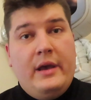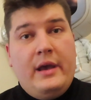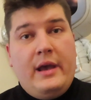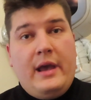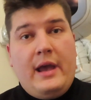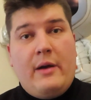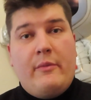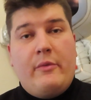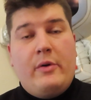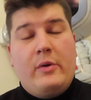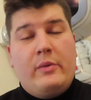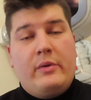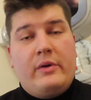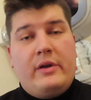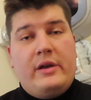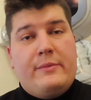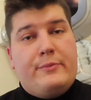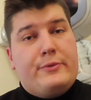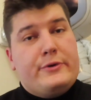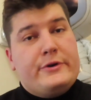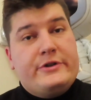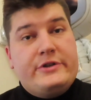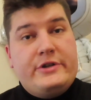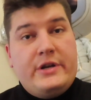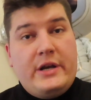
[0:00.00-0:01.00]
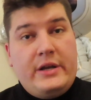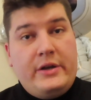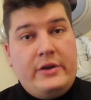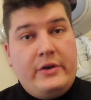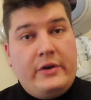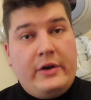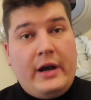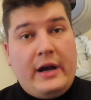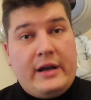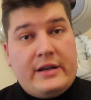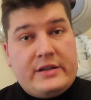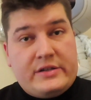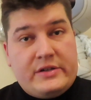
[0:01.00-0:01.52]
And we really appreciate you
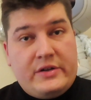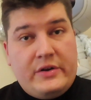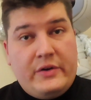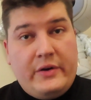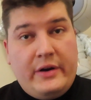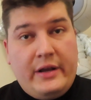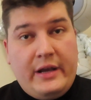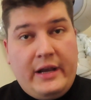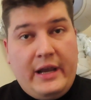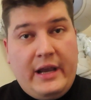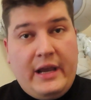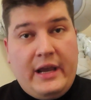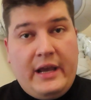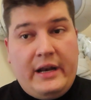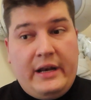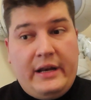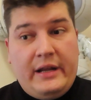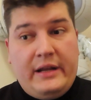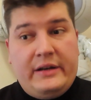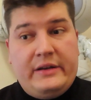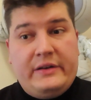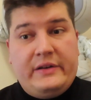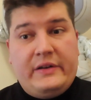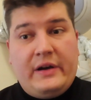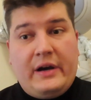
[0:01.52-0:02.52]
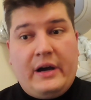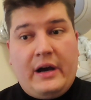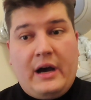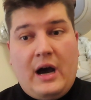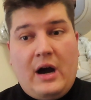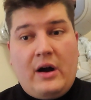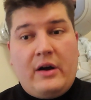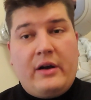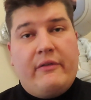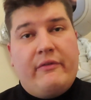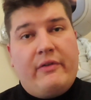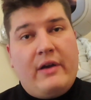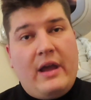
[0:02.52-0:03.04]
guys tuning in, and
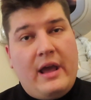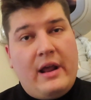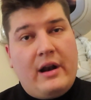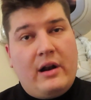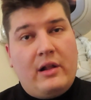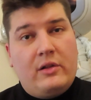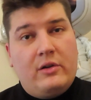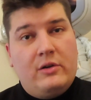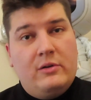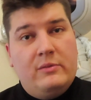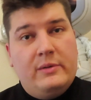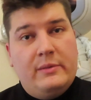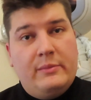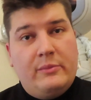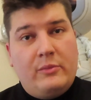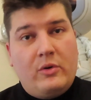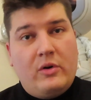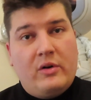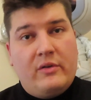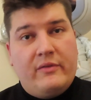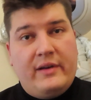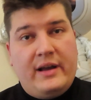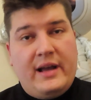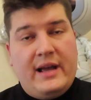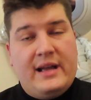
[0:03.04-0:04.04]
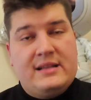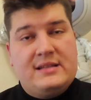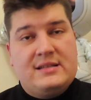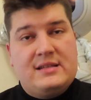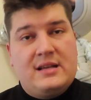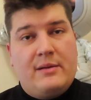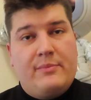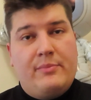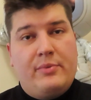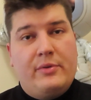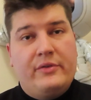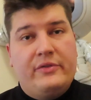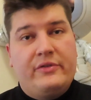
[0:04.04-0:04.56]
I'll give Hannah a little bit more of a heads
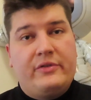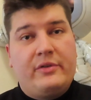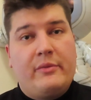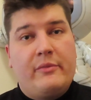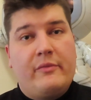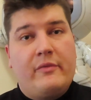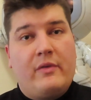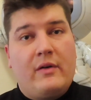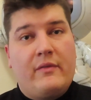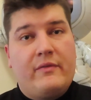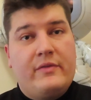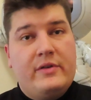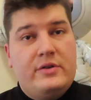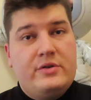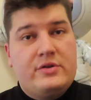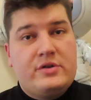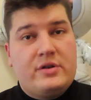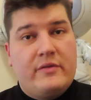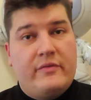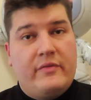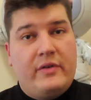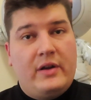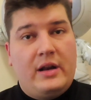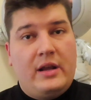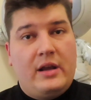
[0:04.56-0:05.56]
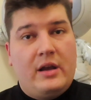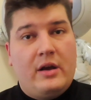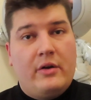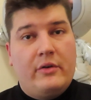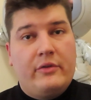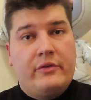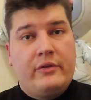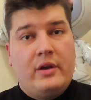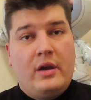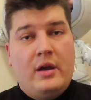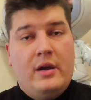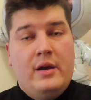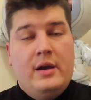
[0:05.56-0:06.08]
up on some of our future
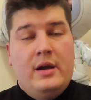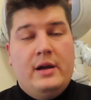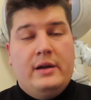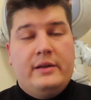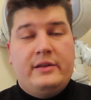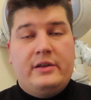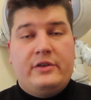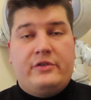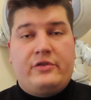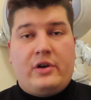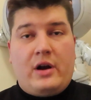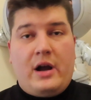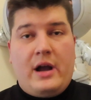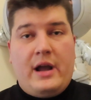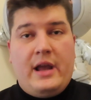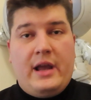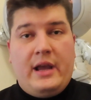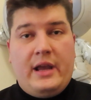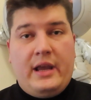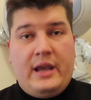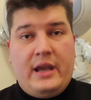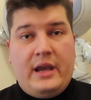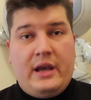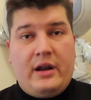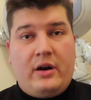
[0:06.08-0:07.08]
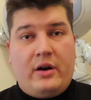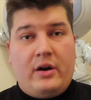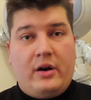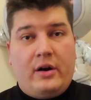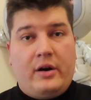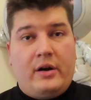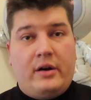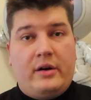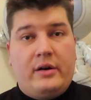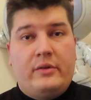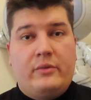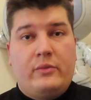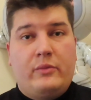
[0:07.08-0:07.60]
videos to try and get
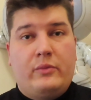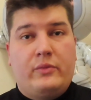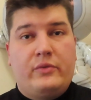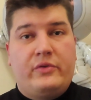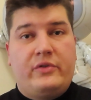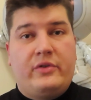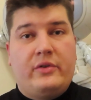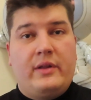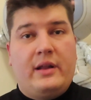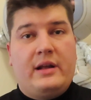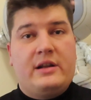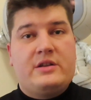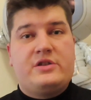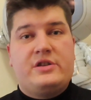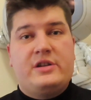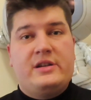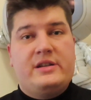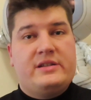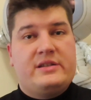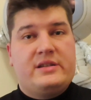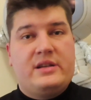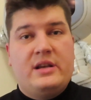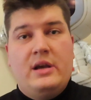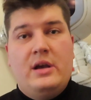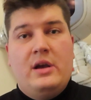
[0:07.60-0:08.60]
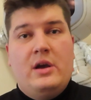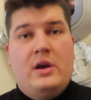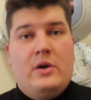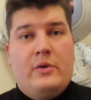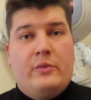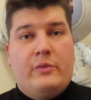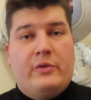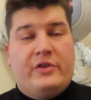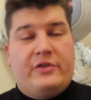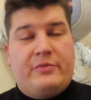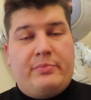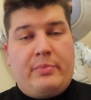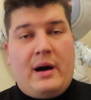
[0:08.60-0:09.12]
her so that she's
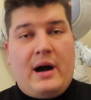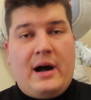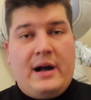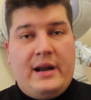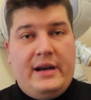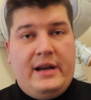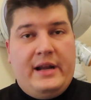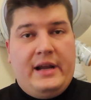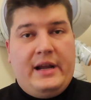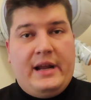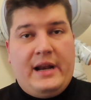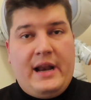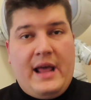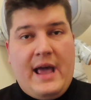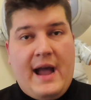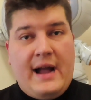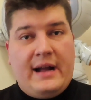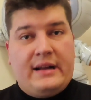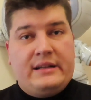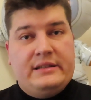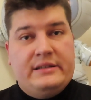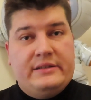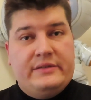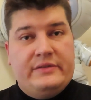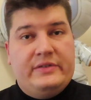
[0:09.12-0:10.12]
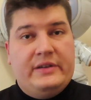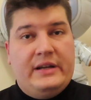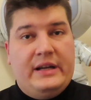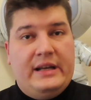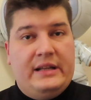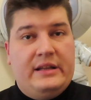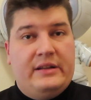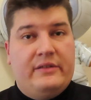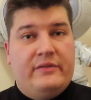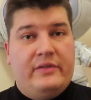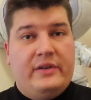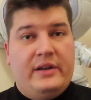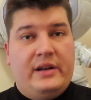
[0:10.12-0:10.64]
responding and active
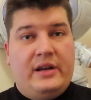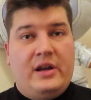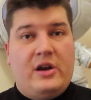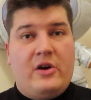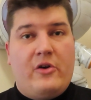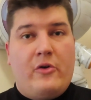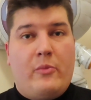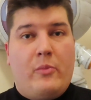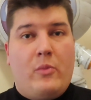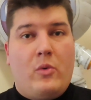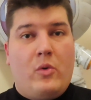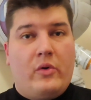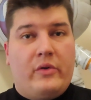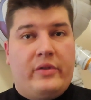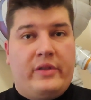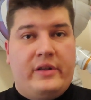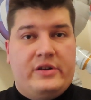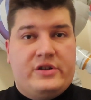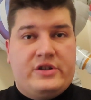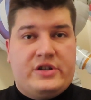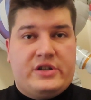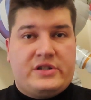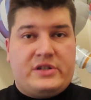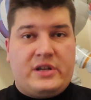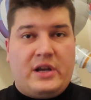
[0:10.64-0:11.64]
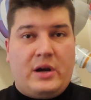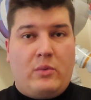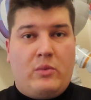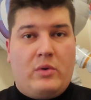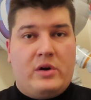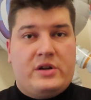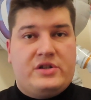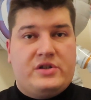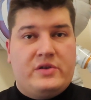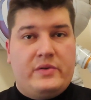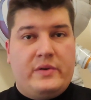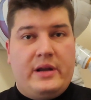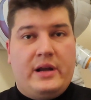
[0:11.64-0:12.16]
in the video more than just like
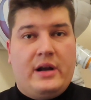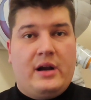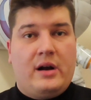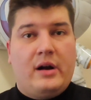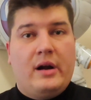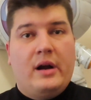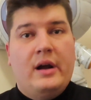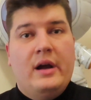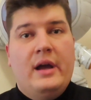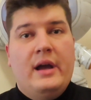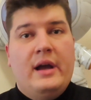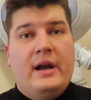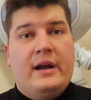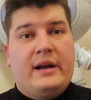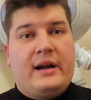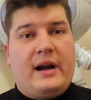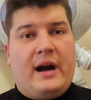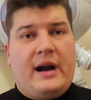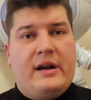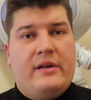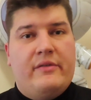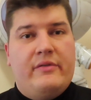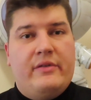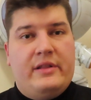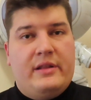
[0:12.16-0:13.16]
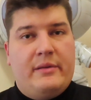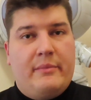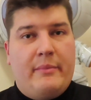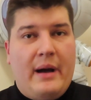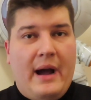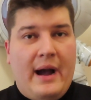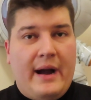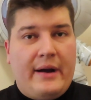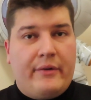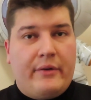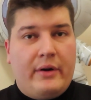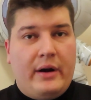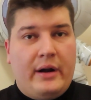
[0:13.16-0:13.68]
what you hear kind of in the
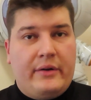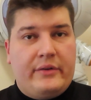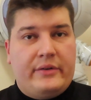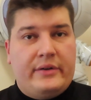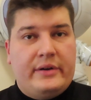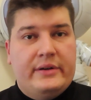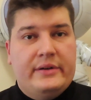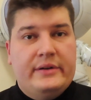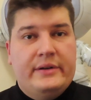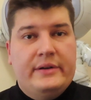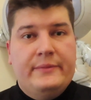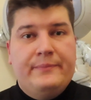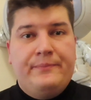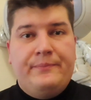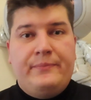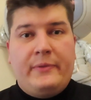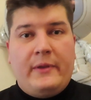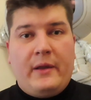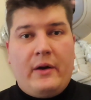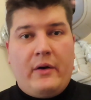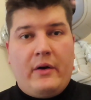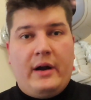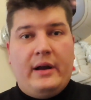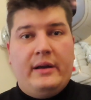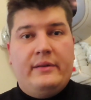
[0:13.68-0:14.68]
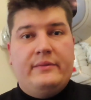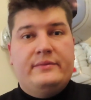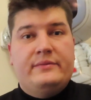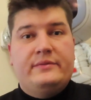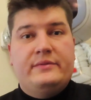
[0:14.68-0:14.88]
background. All right.